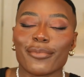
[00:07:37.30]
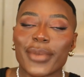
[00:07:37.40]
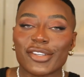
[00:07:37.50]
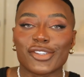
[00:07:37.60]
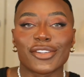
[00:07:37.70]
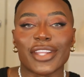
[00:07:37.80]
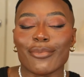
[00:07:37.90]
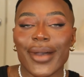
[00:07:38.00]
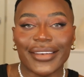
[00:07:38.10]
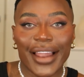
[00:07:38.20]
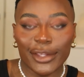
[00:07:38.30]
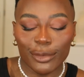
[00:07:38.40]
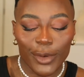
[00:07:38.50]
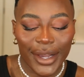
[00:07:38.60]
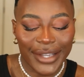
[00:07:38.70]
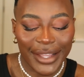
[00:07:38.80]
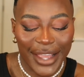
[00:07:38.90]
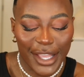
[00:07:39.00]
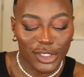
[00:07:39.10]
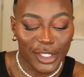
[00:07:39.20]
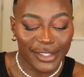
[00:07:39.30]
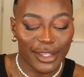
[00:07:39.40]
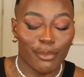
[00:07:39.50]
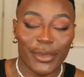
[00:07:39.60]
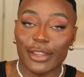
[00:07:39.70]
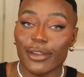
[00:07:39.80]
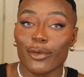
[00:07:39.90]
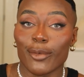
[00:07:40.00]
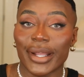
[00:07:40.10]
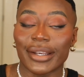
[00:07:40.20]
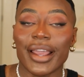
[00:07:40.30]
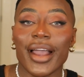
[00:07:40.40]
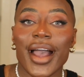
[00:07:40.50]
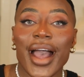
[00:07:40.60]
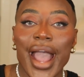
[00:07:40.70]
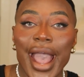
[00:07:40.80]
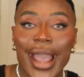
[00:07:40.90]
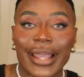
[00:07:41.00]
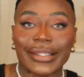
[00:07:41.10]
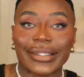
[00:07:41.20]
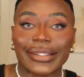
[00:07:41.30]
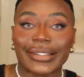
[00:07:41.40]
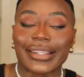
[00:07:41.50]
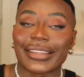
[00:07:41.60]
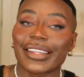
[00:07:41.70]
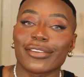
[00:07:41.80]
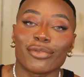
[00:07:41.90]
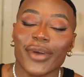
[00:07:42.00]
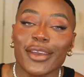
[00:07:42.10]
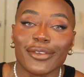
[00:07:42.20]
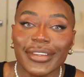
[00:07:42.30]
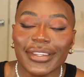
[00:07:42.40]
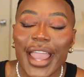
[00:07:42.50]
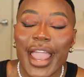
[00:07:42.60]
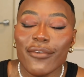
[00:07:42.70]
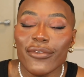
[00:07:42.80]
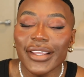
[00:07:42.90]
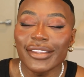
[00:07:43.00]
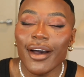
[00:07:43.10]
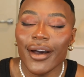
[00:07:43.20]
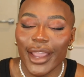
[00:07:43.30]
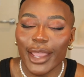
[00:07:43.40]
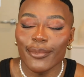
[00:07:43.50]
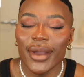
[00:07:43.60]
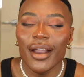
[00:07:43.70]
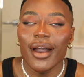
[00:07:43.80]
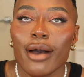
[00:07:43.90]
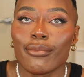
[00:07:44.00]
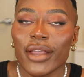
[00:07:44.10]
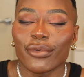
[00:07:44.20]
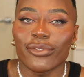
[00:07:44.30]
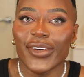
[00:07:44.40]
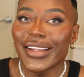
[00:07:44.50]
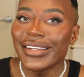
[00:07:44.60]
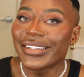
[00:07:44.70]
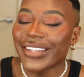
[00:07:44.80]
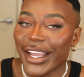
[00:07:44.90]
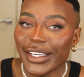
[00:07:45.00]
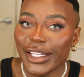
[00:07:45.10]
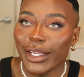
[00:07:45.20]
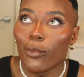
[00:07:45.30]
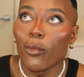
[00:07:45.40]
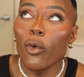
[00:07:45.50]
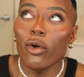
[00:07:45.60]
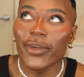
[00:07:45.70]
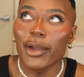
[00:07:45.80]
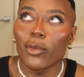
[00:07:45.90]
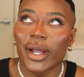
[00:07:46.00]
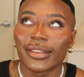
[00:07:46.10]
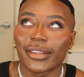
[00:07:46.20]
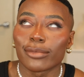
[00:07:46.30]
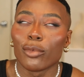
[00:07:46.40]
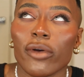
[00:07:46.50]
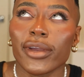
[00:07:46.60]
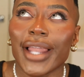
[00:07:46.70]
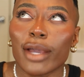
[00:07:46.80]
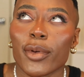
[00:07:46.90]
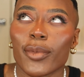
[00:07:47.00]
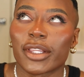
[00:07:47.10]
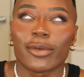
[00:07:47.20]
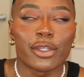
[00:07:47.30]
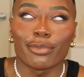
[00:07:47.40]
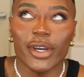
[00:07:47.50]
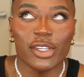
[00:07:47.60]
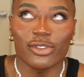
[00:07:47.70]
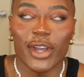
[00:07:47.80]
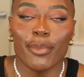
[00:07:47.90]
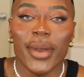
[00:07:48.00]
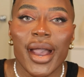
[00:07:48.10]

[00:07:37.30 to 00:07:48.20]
I mentioned in my last one, and they actually sent me another one. And this fragrance, every time my friend Danny wore it like we went to a press trip.